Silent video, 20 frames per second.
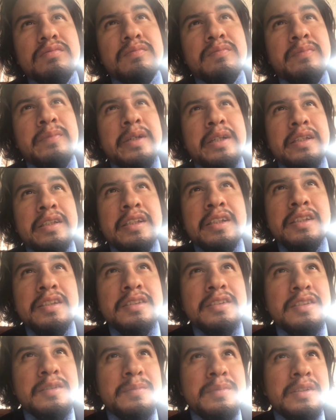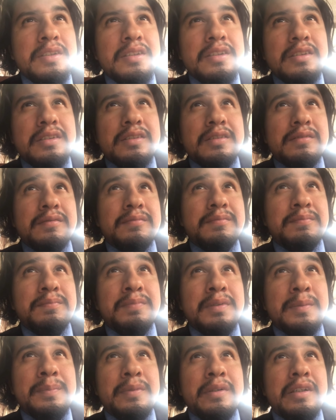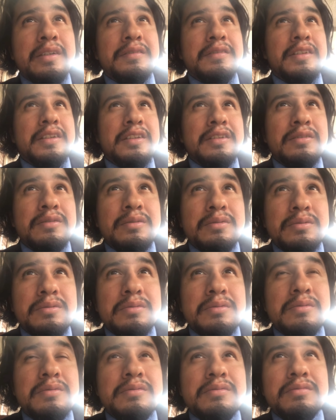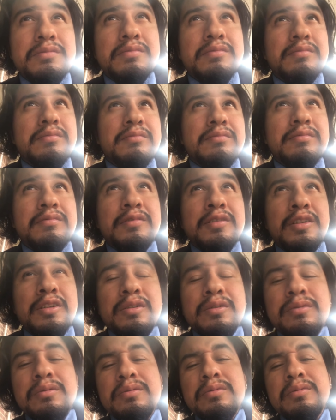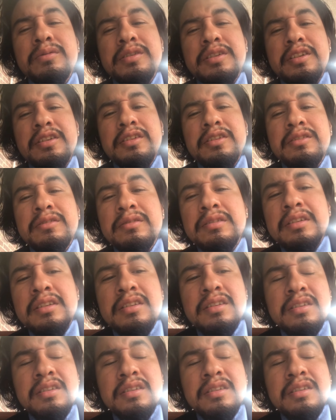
man, there needs to be people out there who know what they're doing.